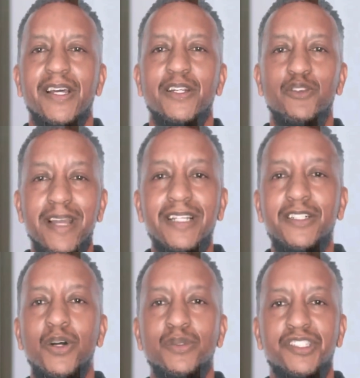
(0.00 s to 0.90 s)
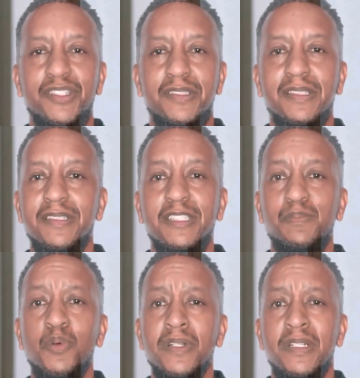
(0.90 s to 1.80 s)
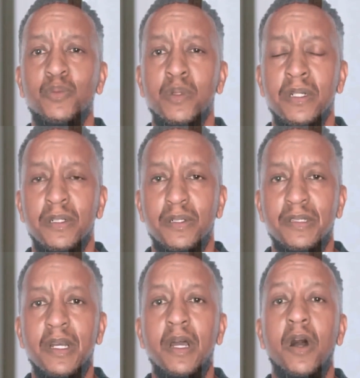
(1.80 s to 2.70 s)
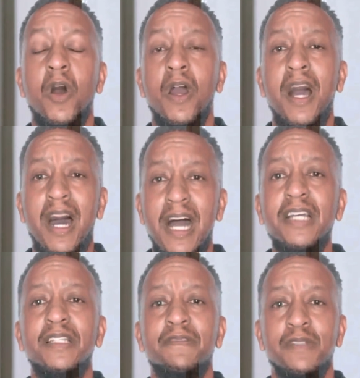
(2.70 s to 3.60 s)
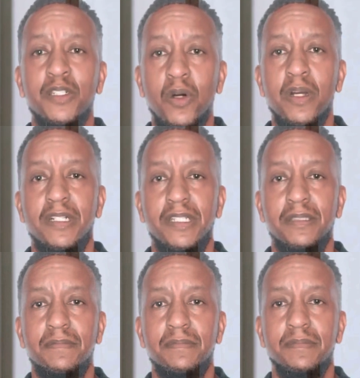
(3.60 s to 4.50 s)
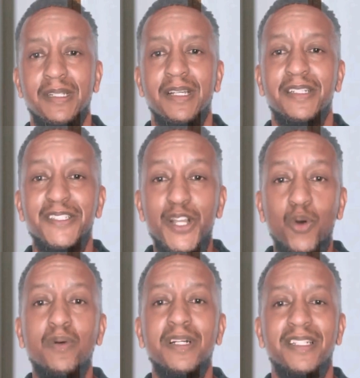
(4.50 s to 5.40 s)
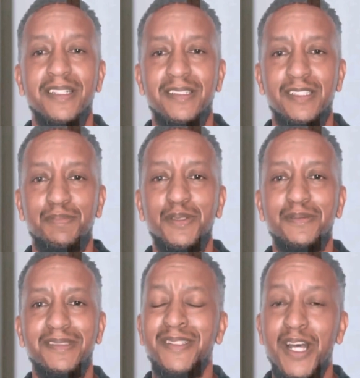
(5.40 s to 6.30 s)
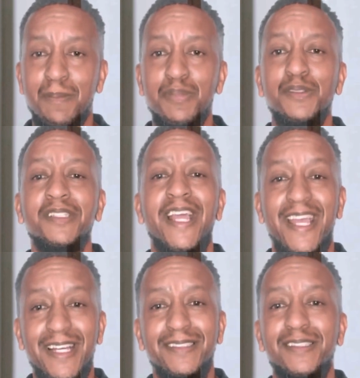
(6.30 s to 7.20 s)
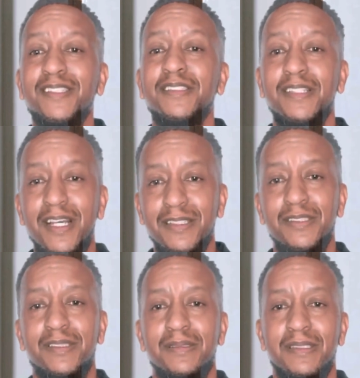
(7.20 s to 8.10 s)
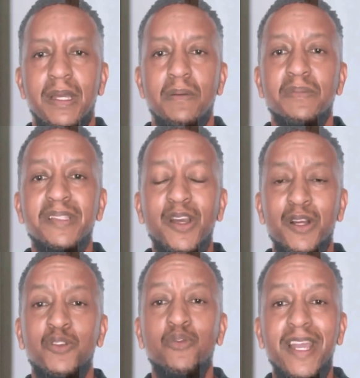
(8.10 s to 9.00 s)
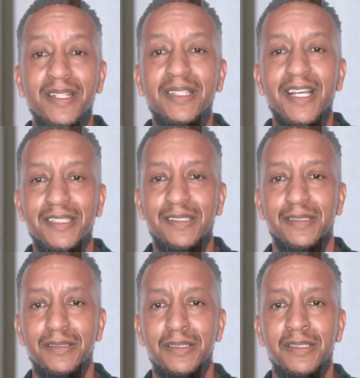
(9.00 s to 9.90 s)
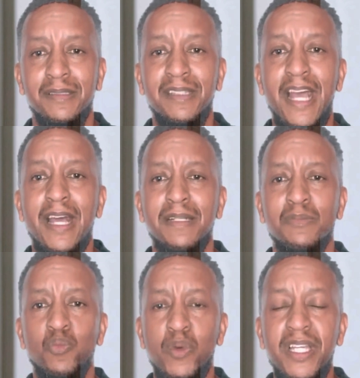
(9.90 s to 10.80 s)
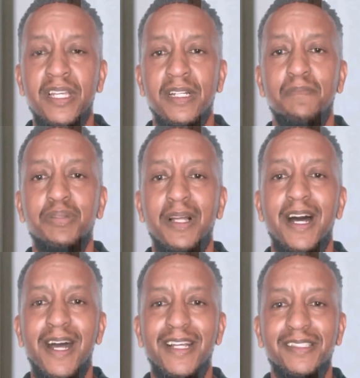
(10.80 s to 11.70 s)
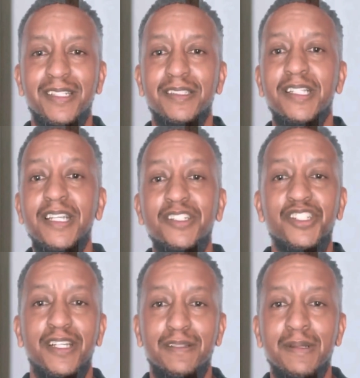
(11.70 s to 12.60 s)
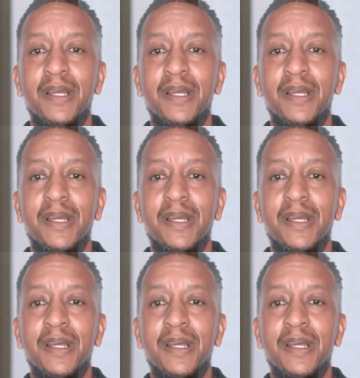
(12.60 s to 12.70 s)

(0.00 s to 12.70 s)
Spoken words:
Great coaches in the sporting world are highly regarded. No one can dispute numbers and success. There are great lessons that we can apply to teaching